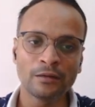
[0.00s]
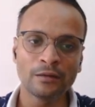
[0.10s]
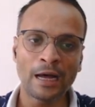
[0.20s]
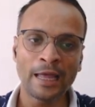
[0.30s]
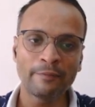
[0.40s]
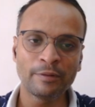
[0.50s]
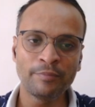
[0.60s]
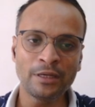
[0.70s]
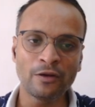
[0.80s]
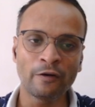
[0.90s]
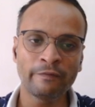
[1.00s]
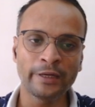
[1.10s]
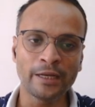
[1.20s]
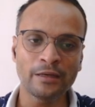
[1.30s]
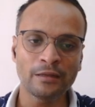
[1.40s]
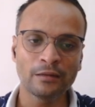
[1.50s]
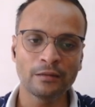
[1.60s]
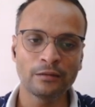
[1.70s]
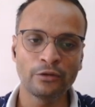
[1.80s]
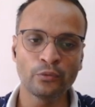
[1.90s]
I have the bin of 10
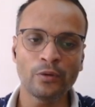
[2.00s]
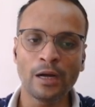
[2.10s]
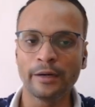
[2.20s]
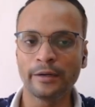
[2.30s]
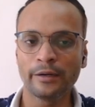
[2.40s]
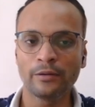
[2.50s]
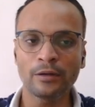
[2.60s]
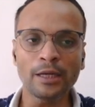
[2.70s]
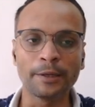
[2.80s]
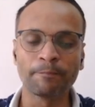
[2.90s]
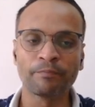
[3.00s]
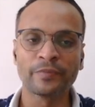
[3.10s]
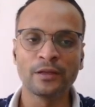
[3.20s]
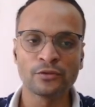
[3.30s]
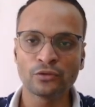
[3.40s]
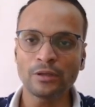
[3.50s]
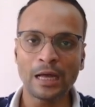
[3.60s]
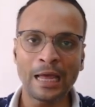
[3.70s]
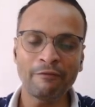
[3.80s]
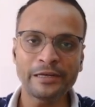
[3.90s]
to 100. Okay, so
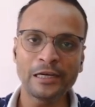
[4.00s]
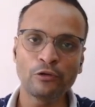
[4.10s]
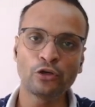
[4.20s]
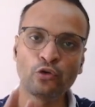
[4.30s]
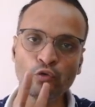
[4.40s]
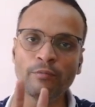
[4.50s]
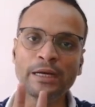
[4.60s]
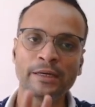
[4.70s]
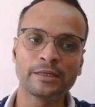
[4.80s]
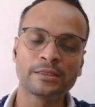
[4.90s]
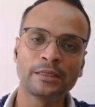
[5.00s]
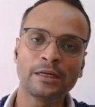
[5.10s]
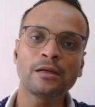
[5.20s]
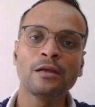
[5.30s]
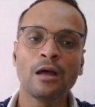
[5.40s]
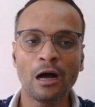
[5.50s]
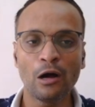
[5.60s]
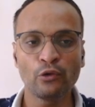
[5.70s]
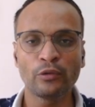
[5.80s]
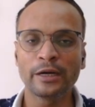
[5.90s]
I will tell you the two methods here
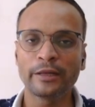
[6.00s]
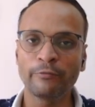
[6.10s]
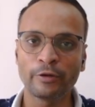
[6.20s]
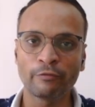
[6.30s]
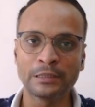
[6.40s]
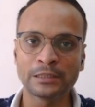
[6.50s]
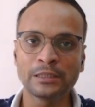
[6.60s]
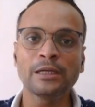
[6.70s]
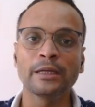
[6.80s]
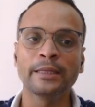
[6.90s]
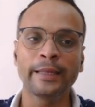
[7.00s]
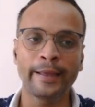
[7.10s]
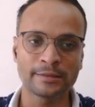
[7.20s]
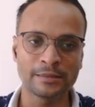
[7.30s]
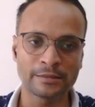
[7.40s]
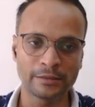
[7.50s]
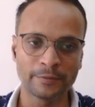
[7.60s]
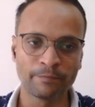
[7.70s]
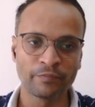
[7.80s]
how to get the frequency in the Excel sheet.